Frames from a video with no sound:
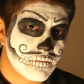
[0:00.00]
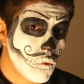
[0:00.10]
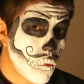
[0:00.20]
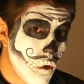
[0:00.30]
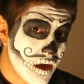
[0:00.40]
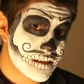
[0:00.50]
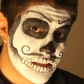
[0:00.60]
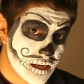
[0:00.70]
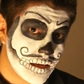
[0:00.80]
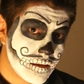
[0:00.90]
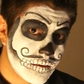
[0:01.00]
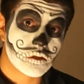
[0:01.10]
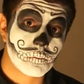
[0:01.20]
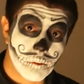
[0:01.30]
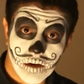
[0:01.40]
give 1 day
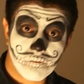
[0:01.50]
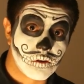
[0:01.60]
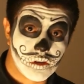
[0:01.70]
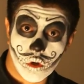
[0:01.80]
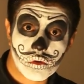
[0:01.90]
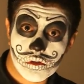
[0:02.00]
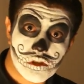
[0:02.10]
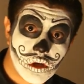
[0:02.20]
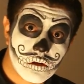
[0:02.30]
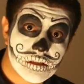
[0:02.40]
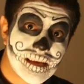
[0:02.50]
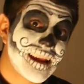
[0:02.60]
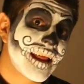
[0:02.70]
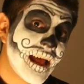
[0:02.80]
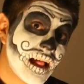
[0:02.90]
to pray for those souls
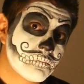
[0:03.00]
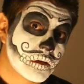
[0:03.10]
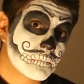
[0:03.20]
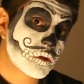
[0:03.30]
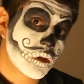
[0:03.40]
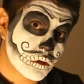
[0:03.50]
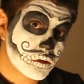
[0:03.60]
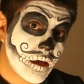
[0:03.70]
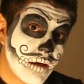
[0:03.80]
and help them to go to